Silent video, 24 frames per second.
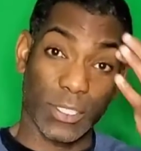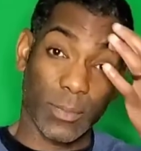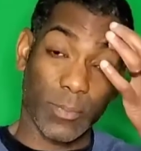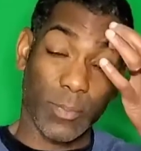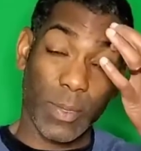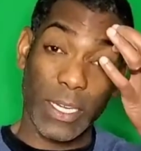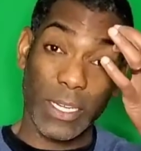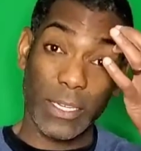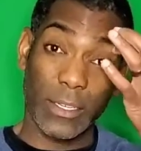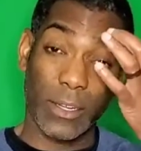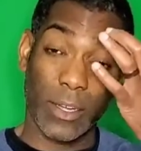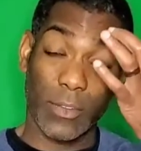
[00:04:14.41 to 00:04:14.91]

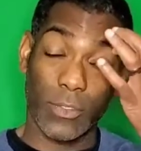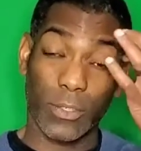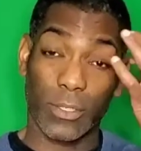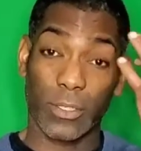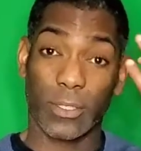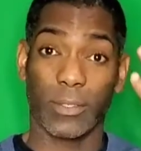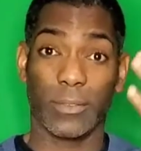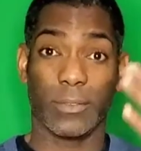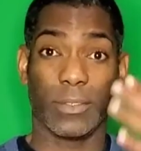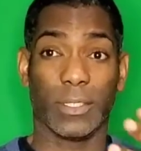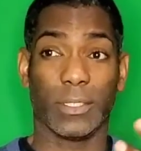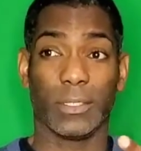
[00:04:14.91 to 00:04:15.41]
Depending on
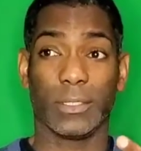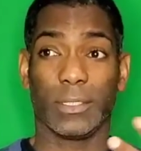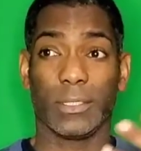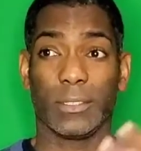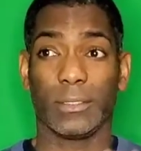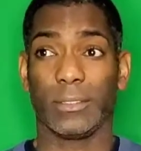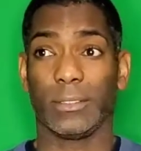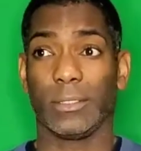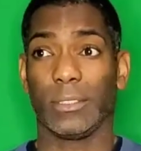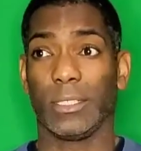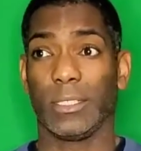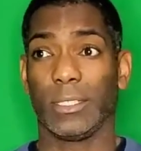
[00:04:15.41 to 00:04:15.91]
the
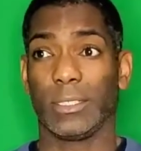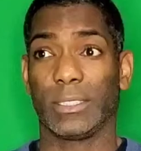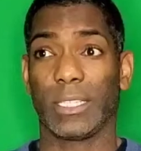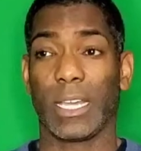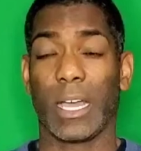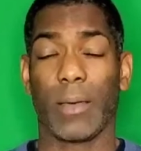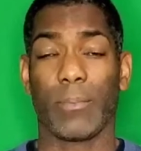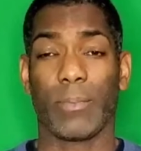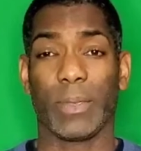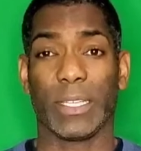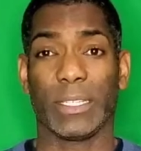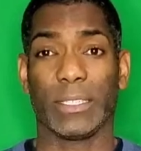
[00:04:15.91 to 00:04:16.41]

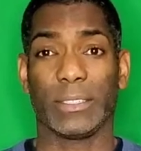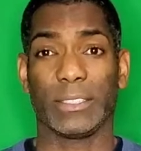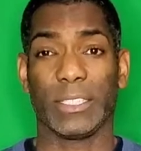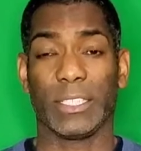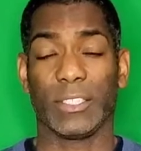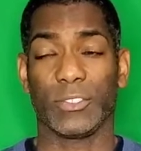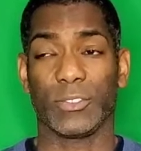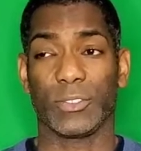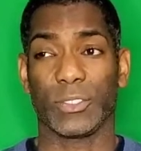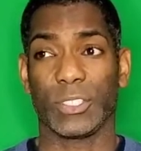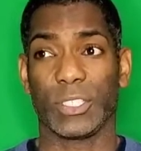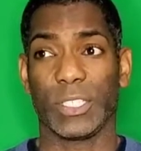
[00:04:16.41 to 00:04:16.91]
topic, it's
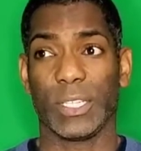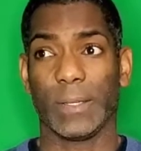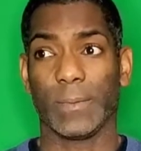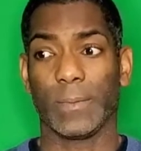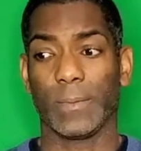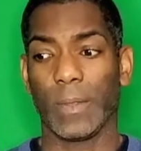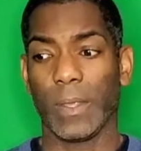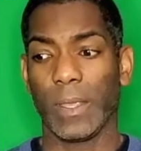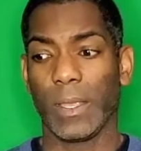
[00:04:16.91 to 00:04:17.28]
interesting.